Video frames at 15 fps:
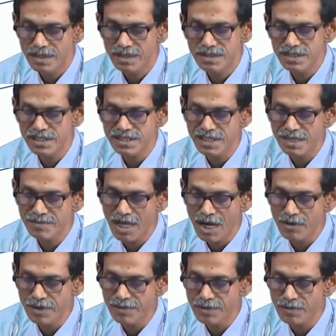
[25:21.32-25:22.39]
Then this is same.
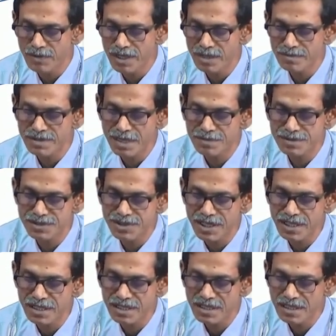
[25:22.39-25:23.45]
Now, if you give
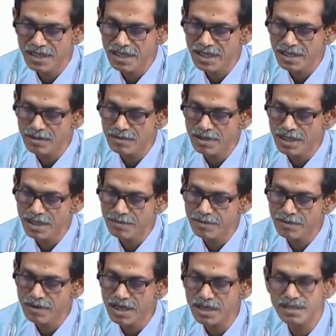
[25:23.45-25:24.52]
substrate, it will give
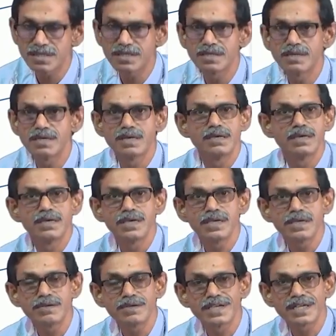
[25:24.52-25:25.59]
product,
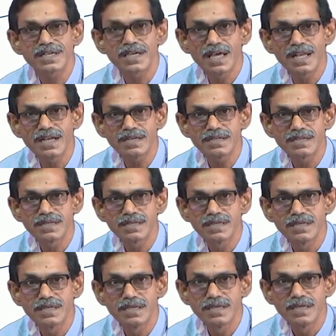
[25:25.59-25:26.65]
you will get color,
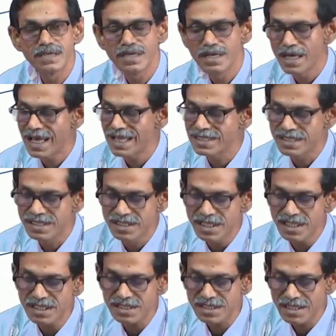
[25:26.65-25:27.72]
and
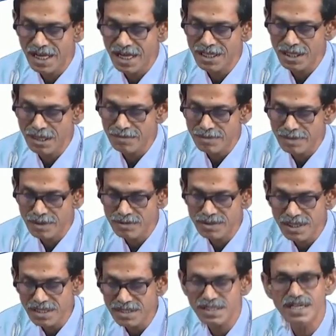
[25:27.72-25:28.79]
this kind of
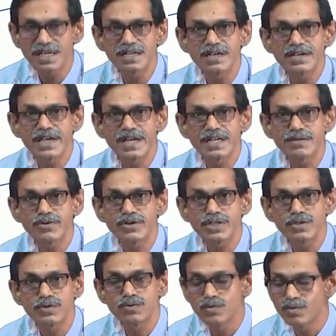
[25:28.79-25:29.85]
using secondary antibody
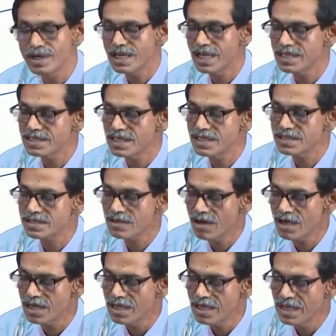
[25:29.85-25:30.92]
to do ELISA is
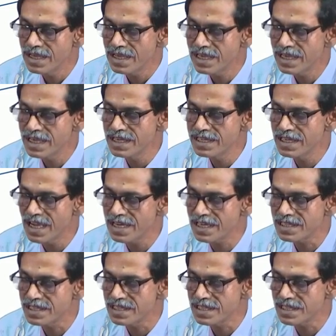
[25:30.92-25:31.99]
called
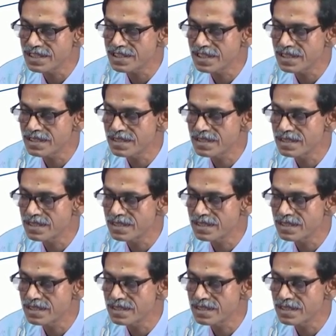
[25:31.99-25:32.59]
indirect detection.